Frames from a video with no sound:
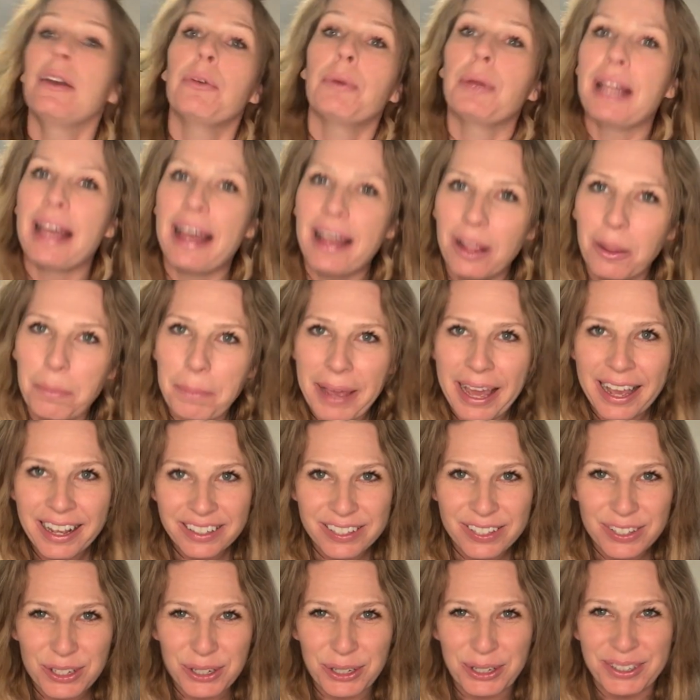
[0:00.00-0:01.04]
it will help
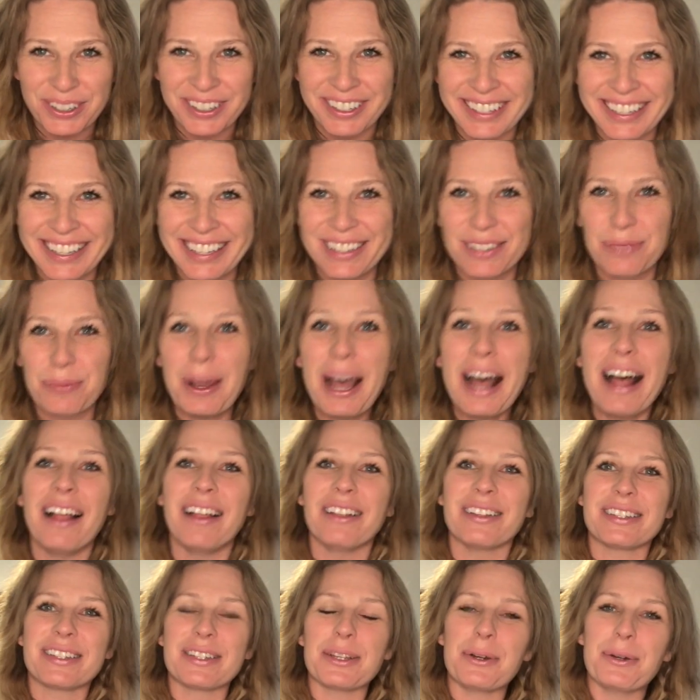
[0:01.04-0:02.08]
externally as
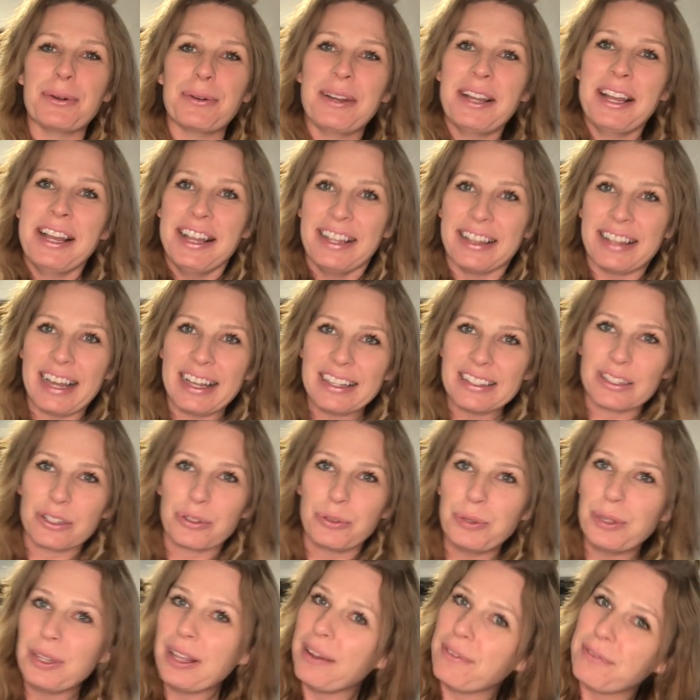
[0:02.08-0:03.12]
well. So that's
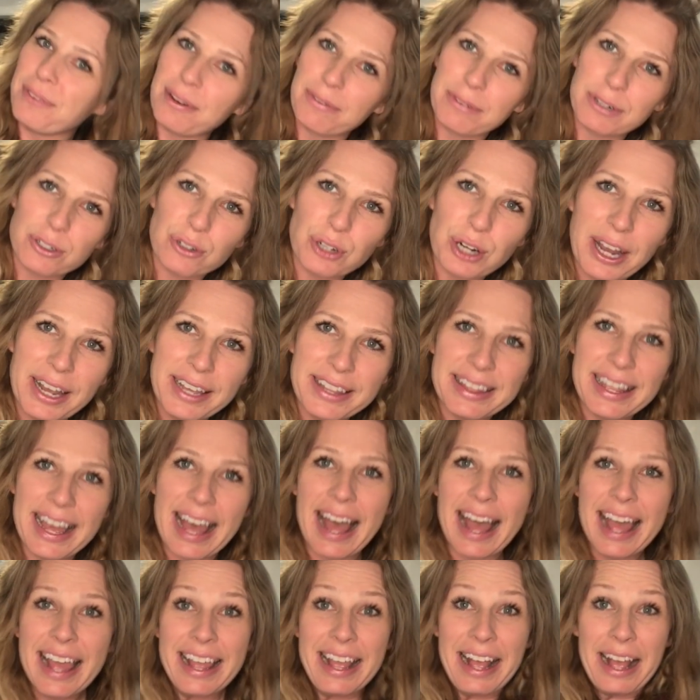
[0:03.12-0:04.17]
cool. I've never tried
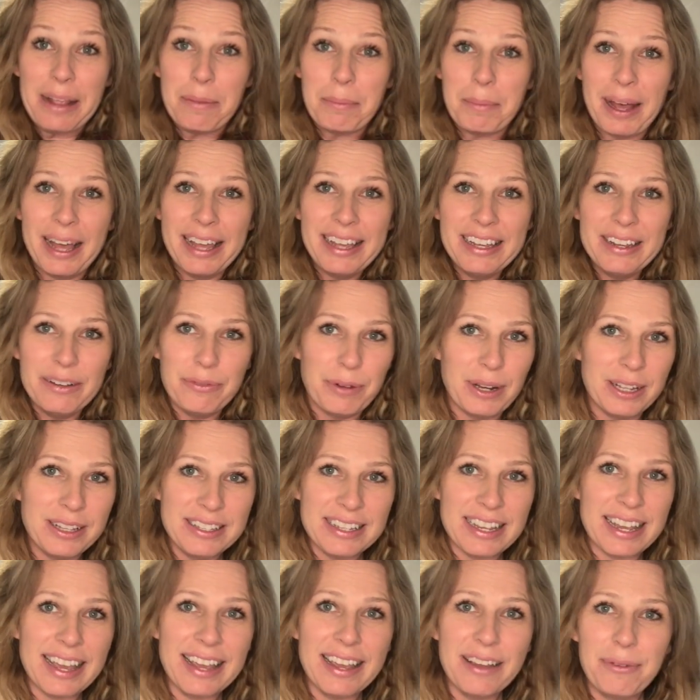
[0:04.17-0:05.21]
that. I might one
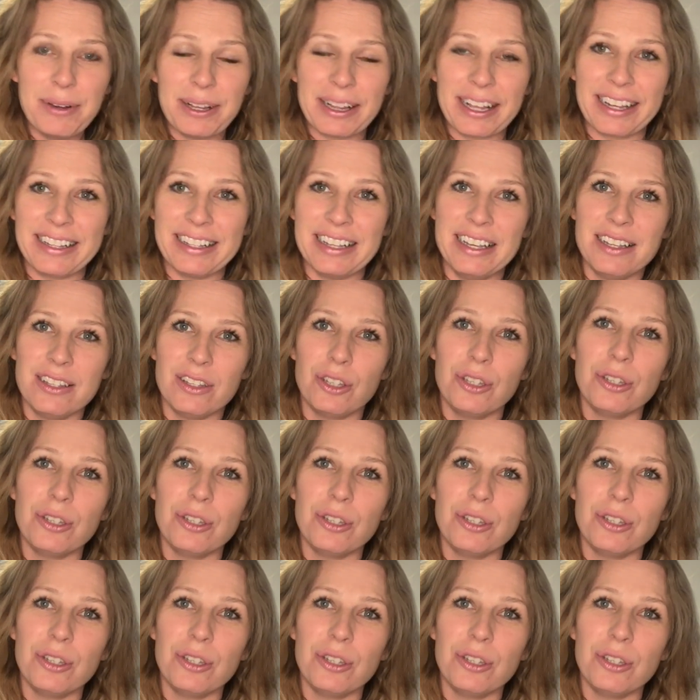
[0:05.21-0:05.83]
day when I need